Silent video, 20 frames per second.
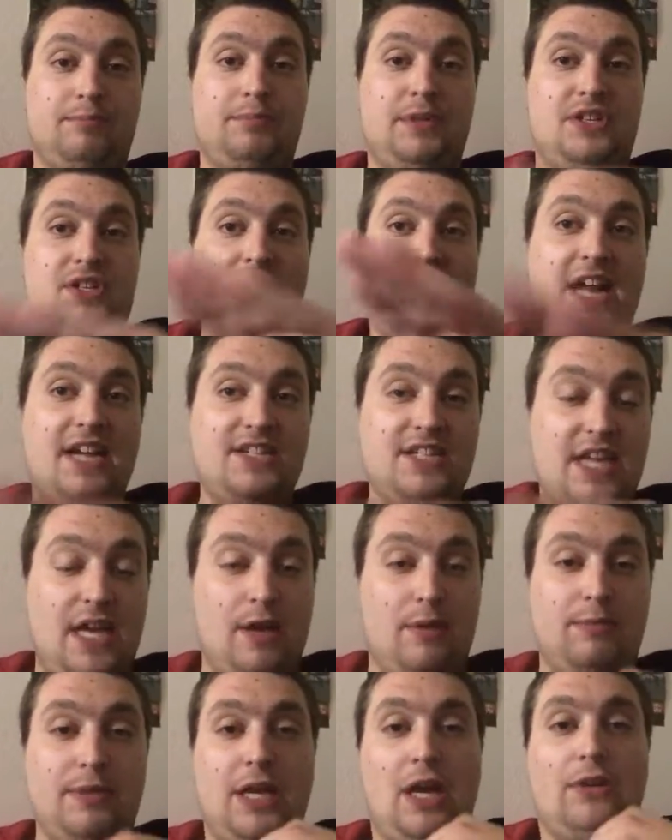besides
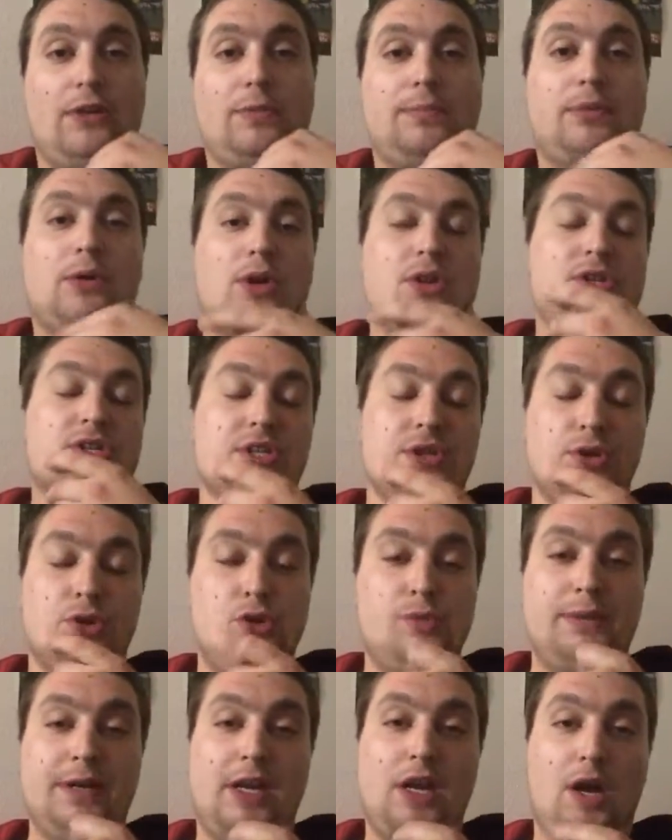him, the other person
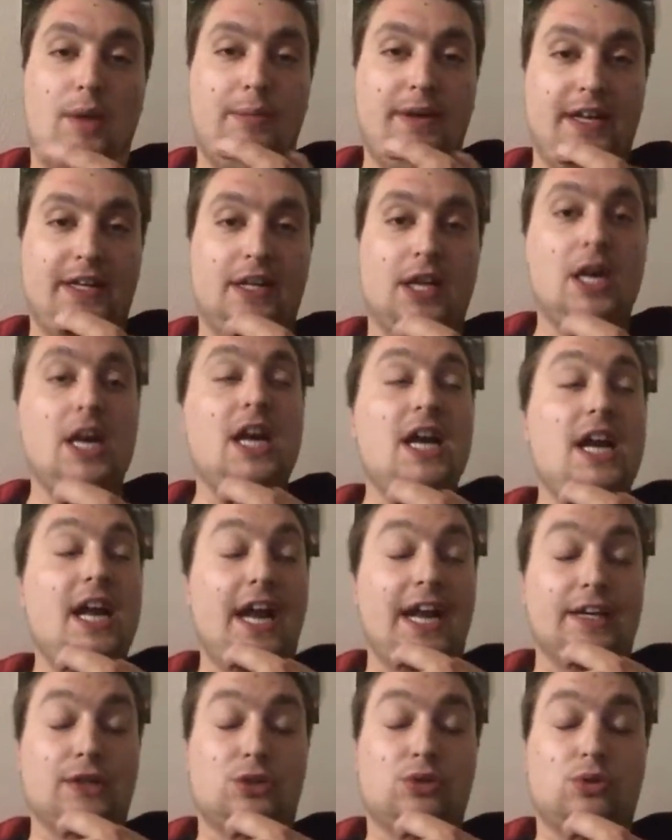who's becoming
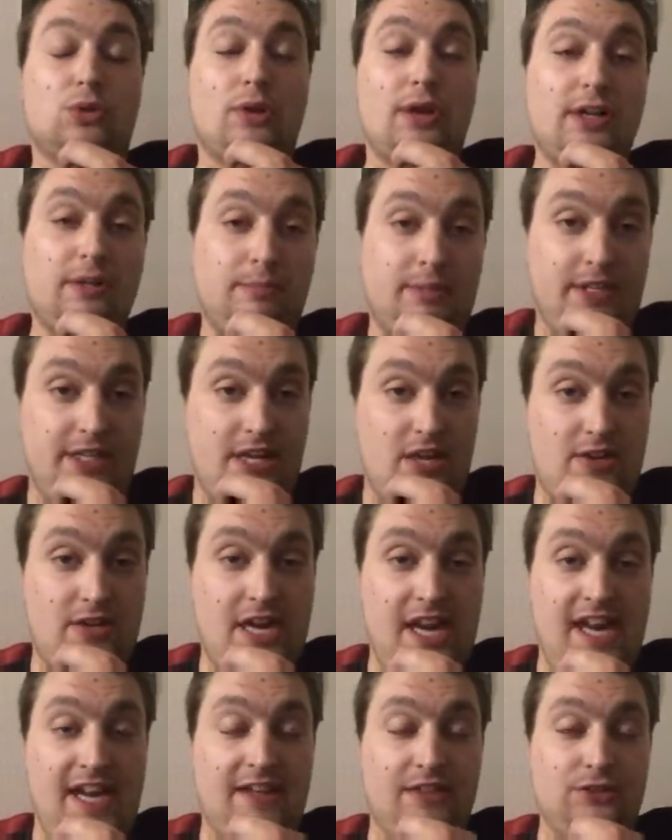incredibly
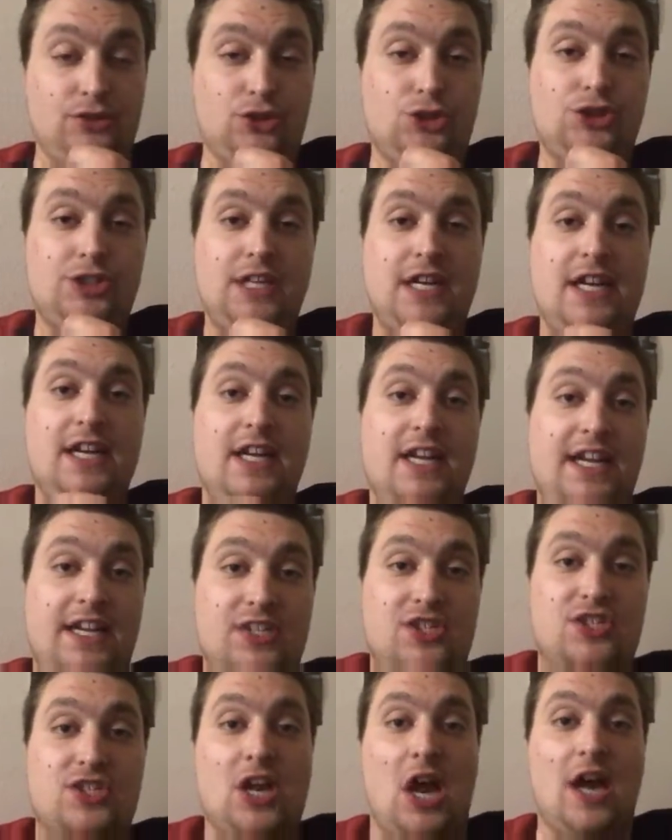unhinged
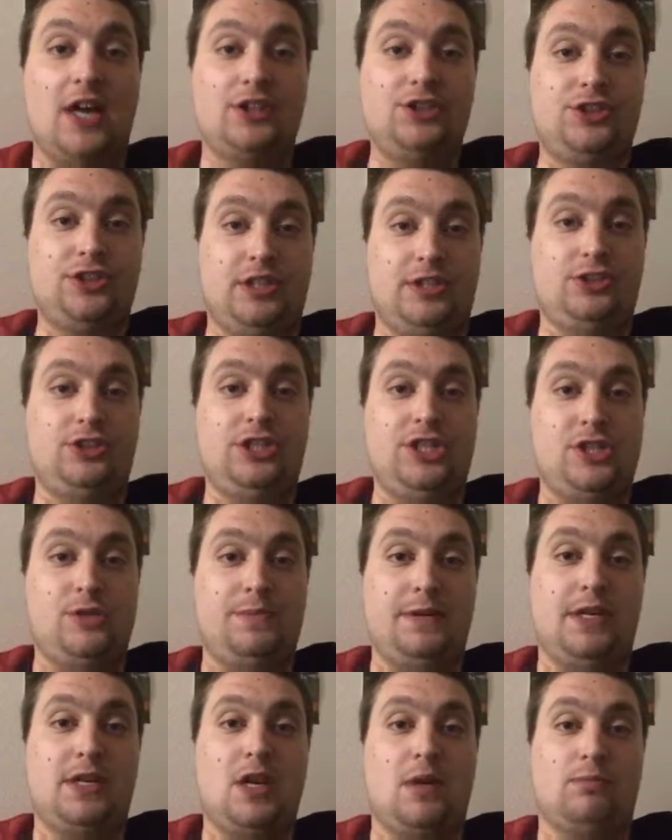is Sasha. She's
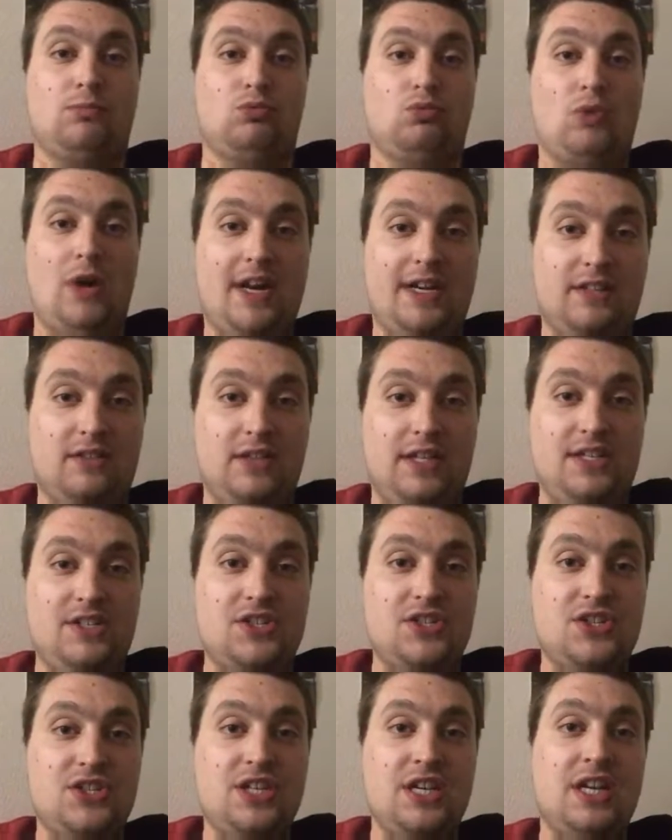become
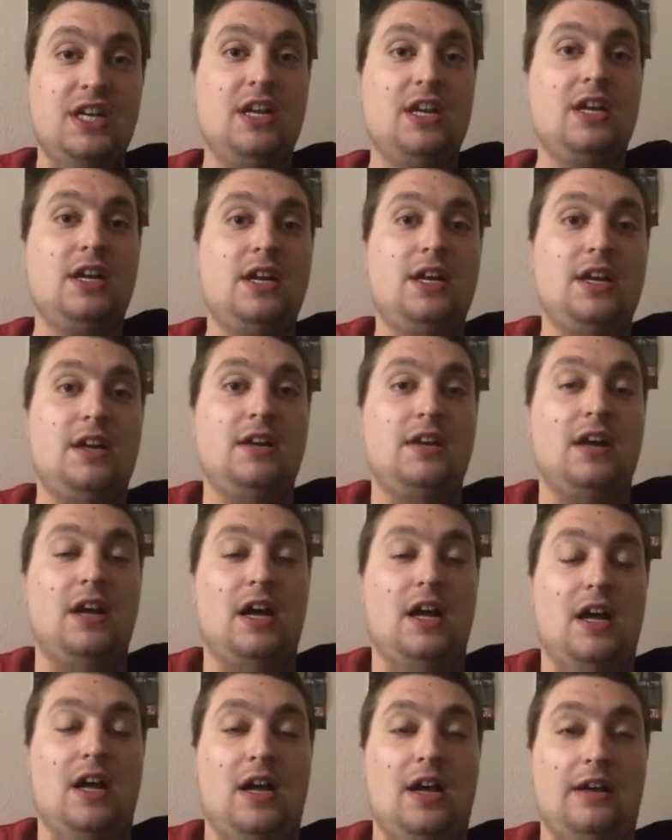reckless,
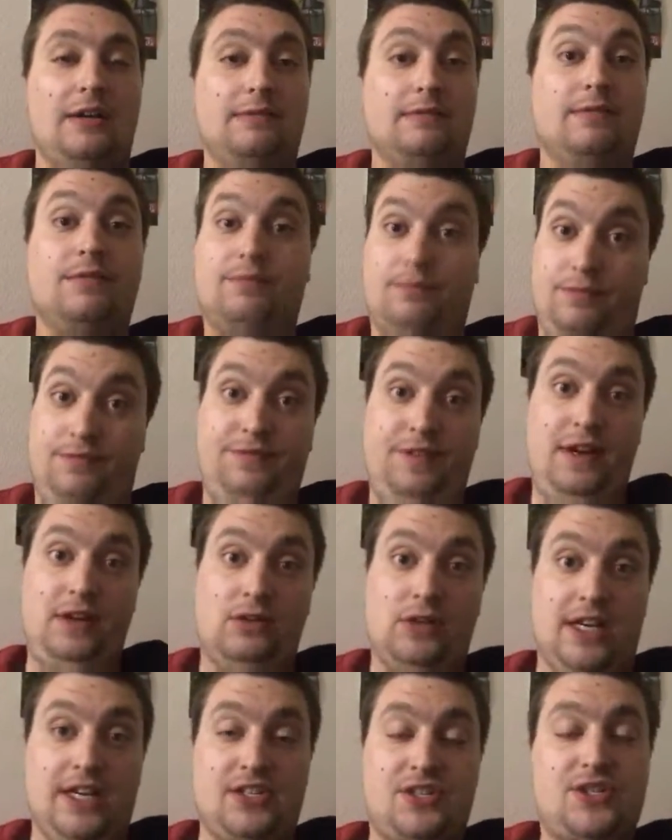
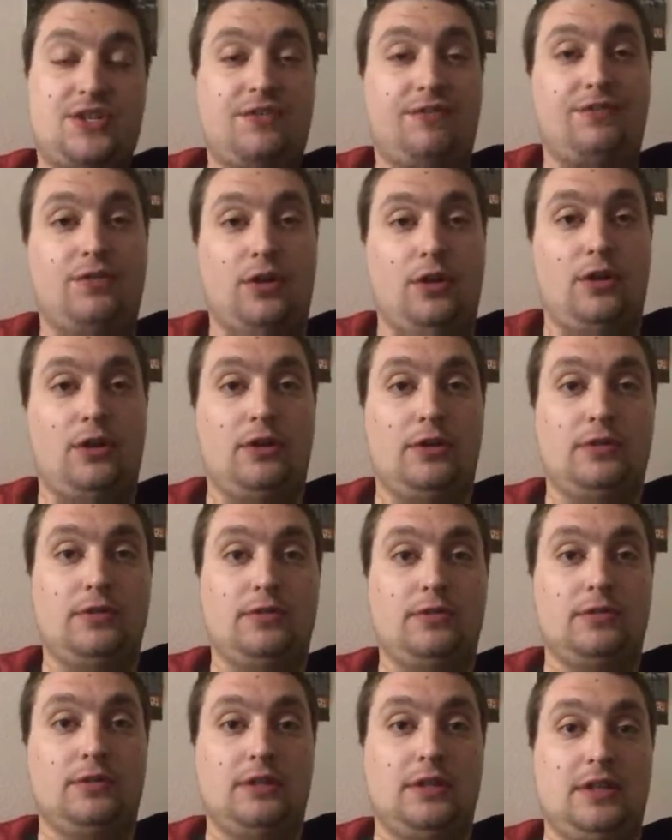fearless
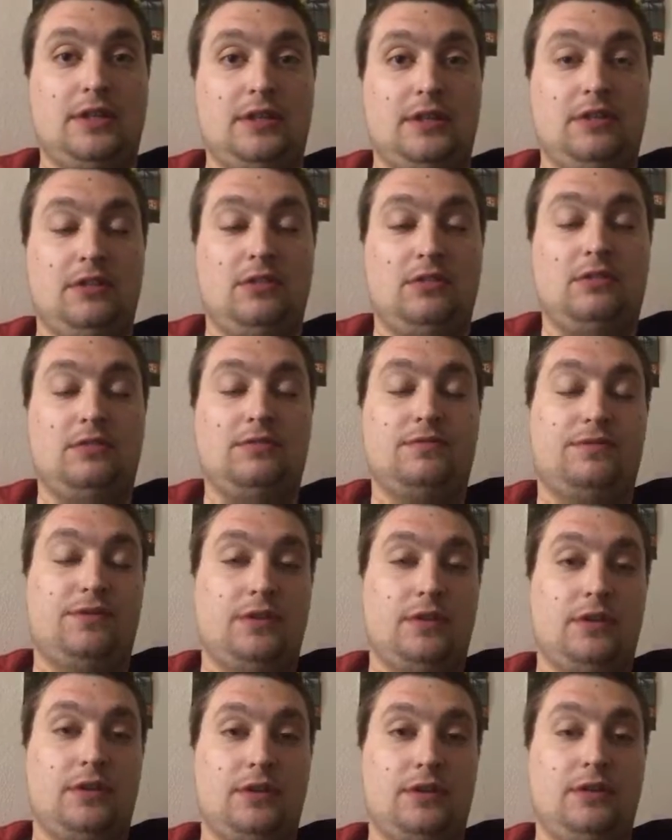for
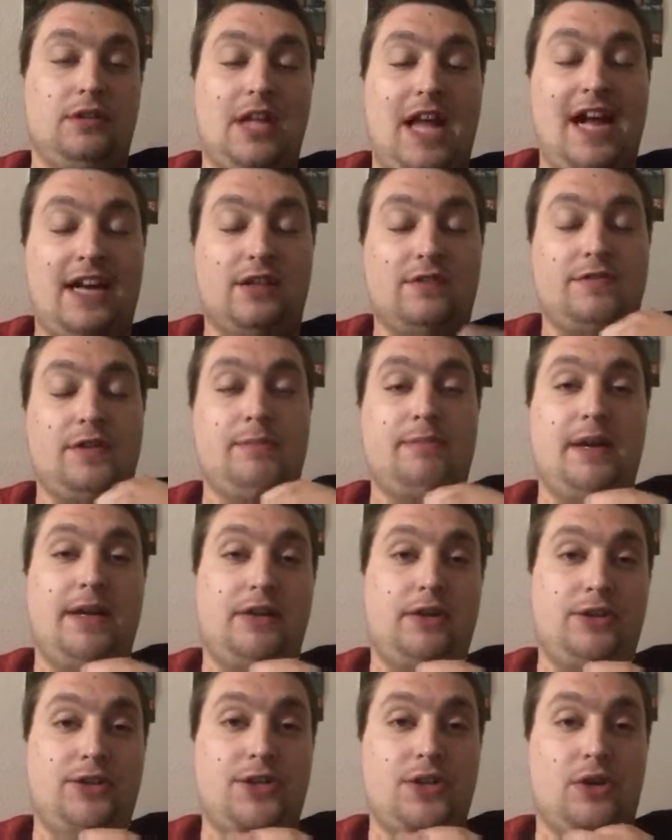lack of a
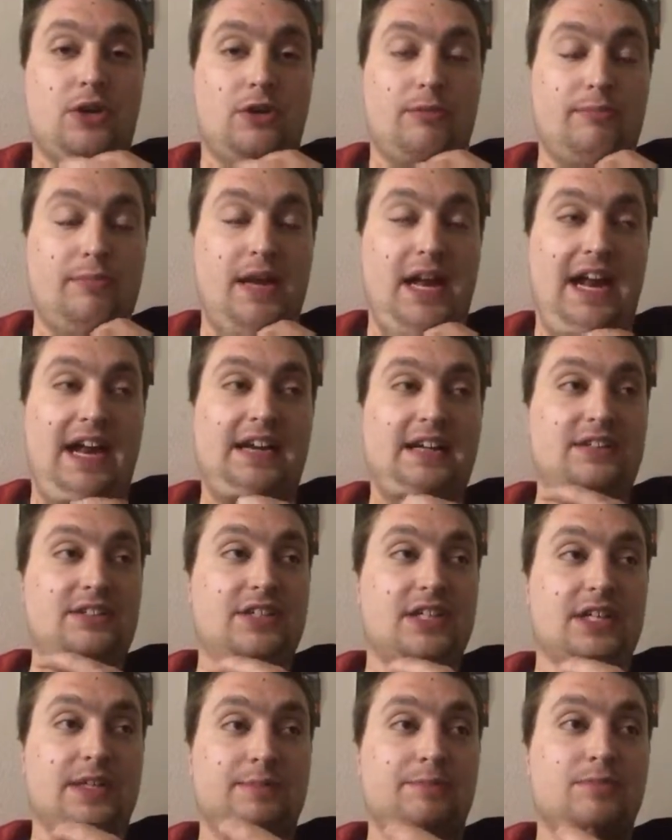better term,
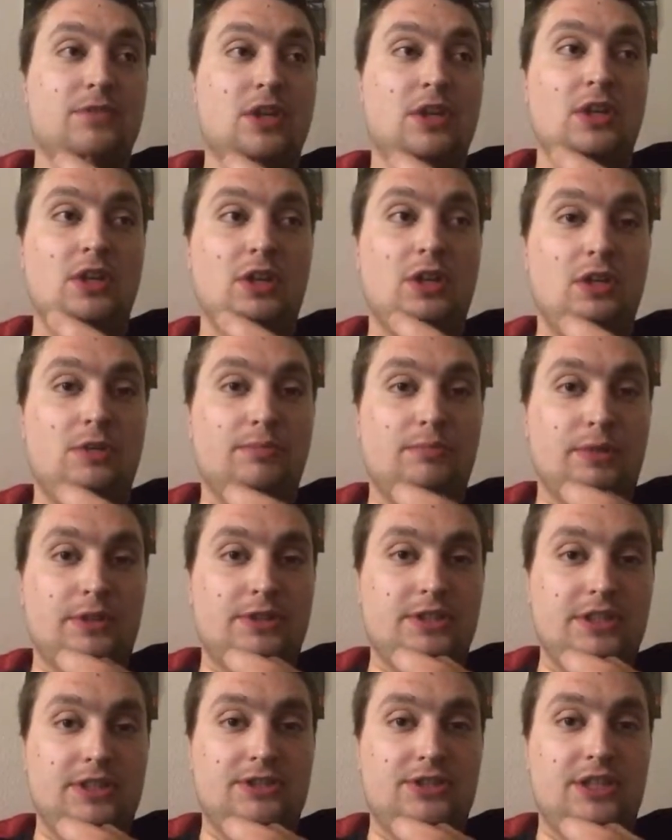
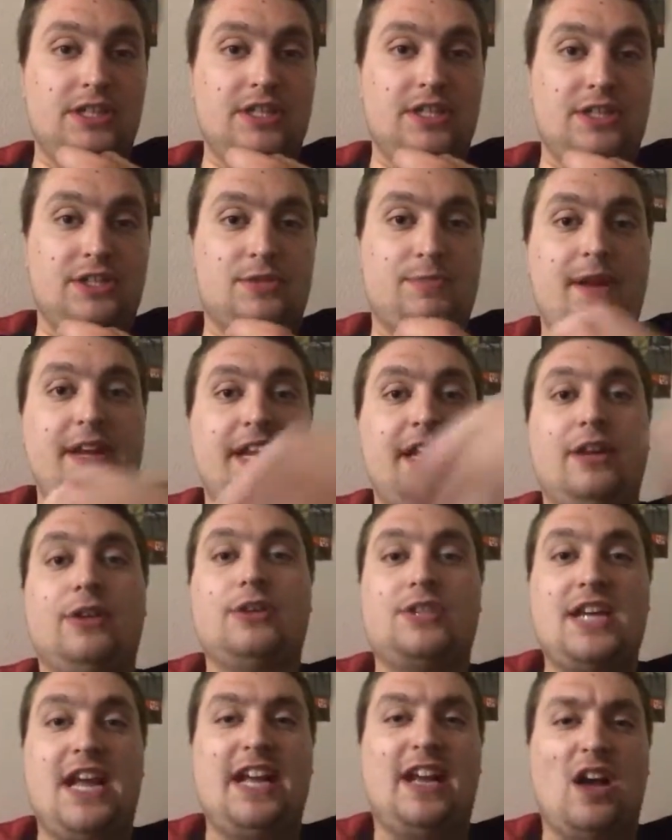but it's making
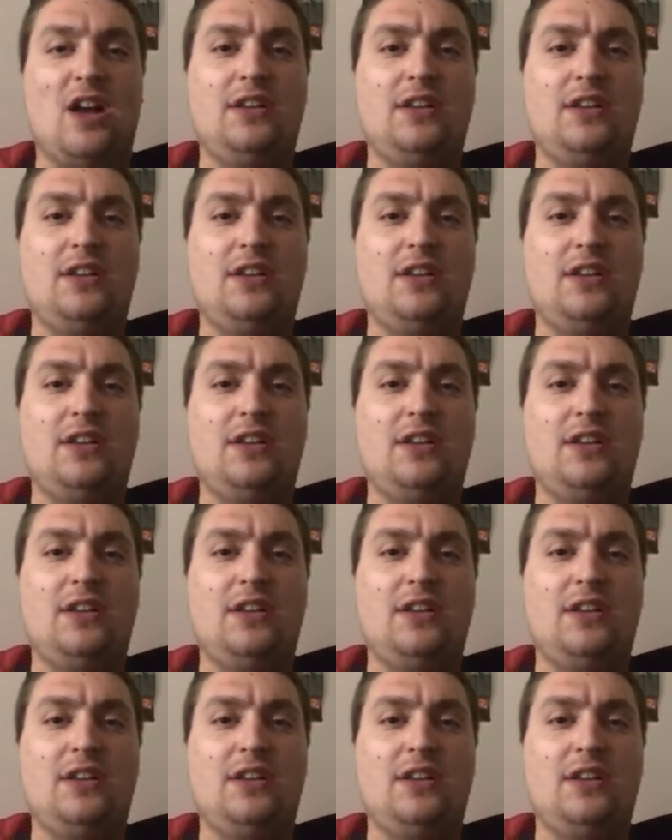her take